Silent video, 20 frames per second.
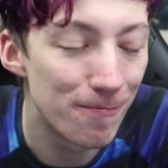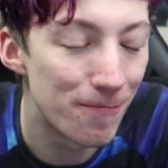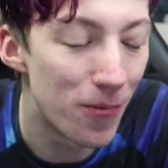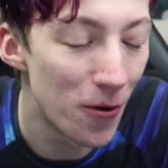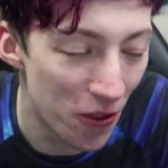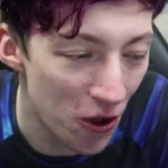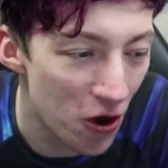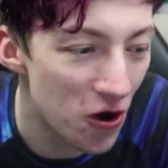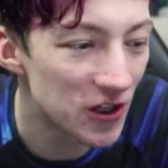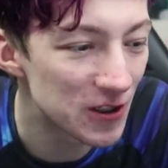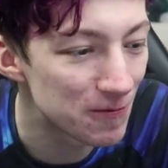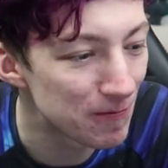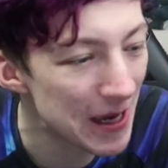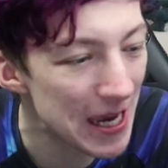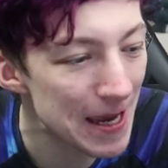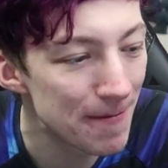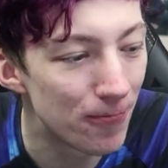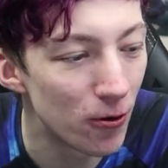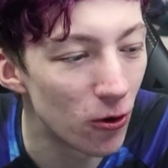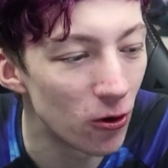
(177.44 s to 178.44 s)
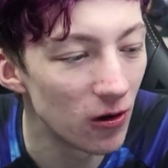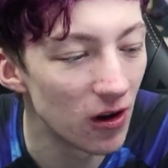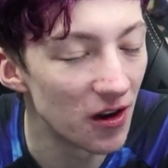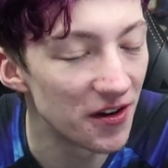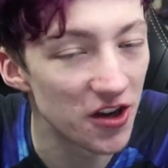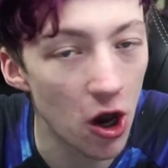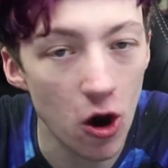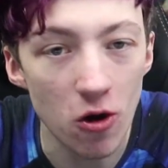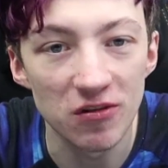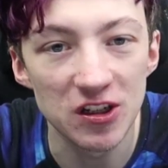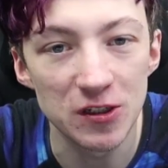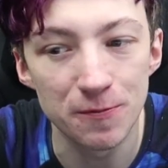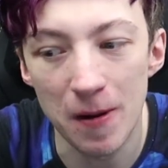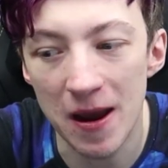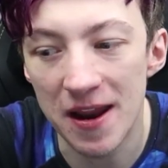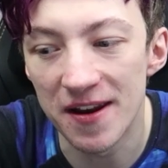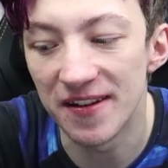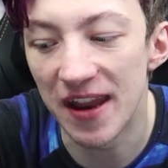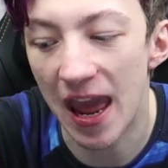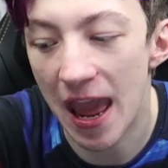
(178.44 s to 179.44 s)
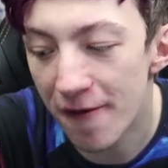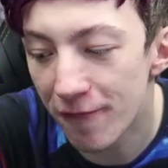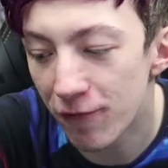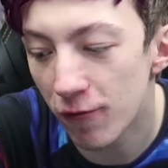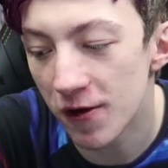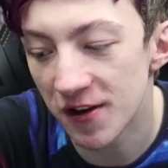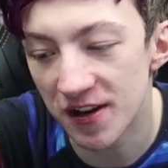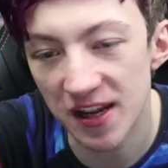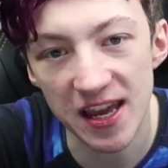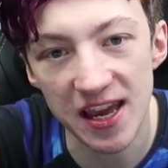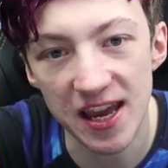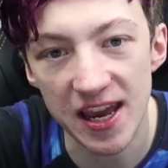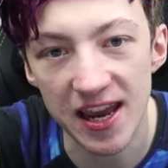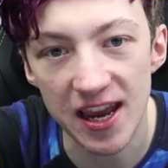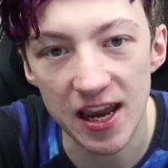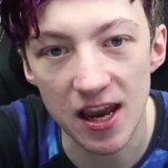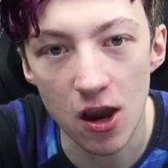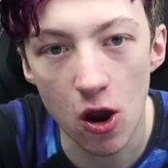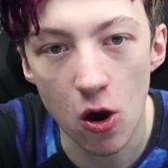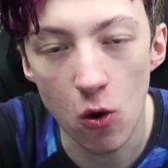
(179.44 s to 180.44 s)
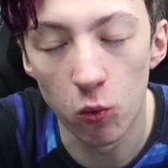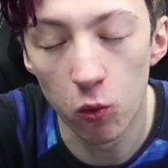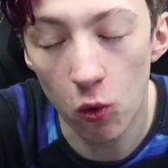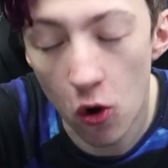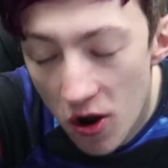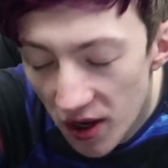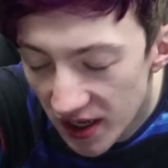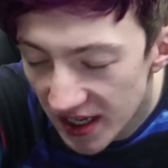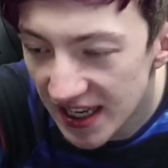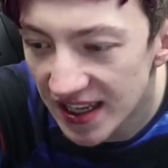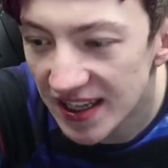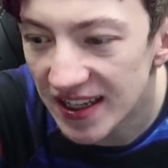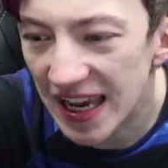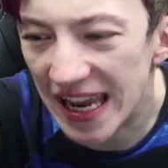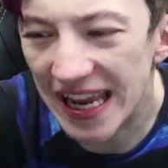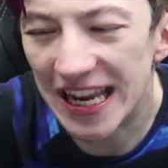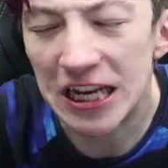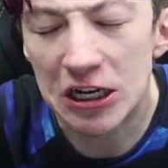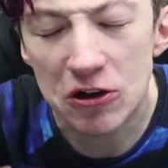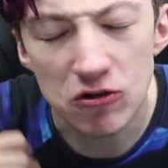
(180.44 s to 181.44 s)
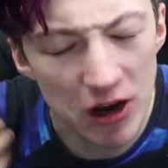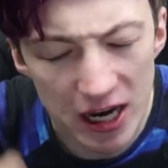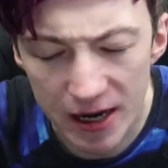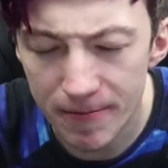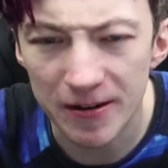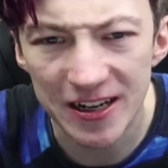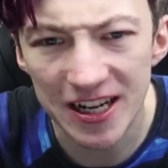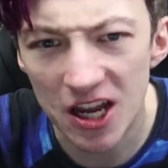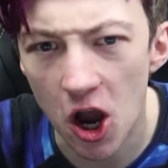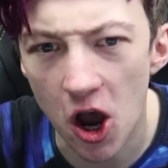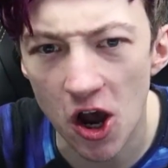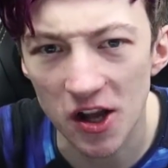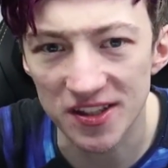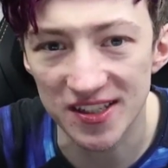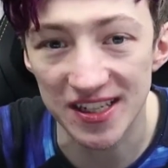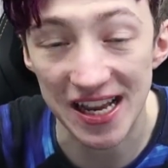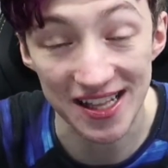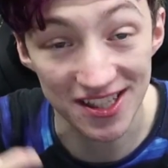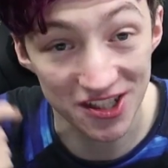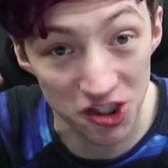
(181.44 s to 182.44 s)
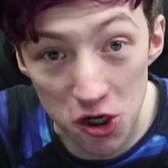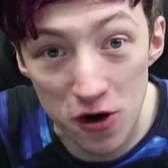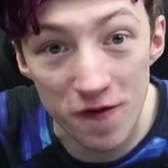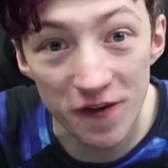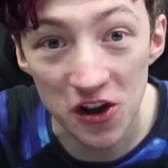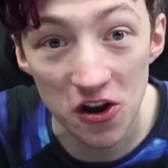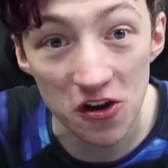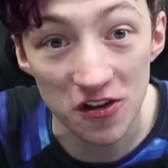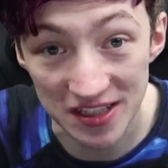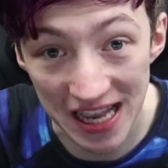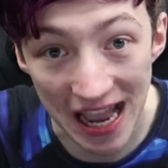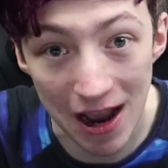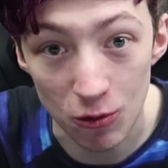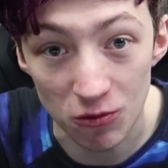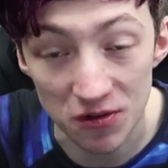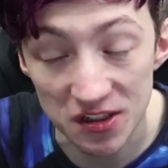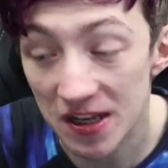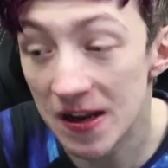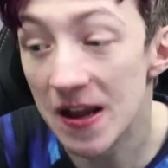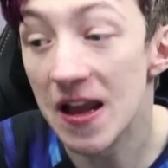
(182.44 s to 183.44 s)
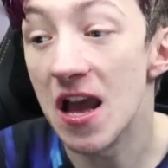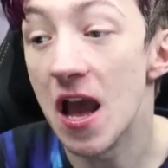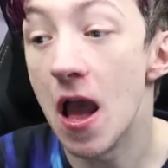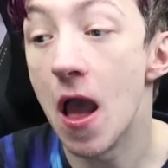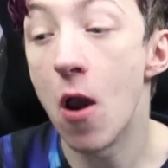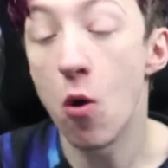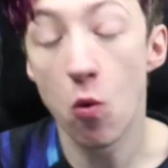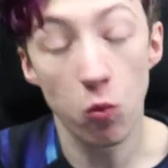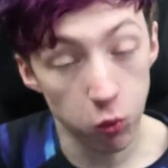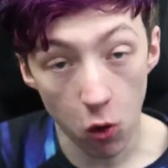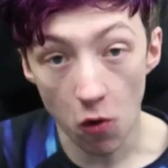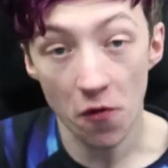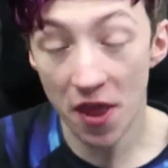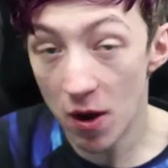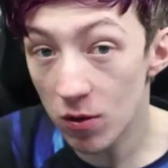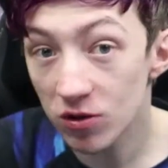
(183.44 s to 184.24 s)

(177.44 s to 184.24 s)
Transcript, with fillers: But those people don't spend every day working incredibly hard to get two videos out. What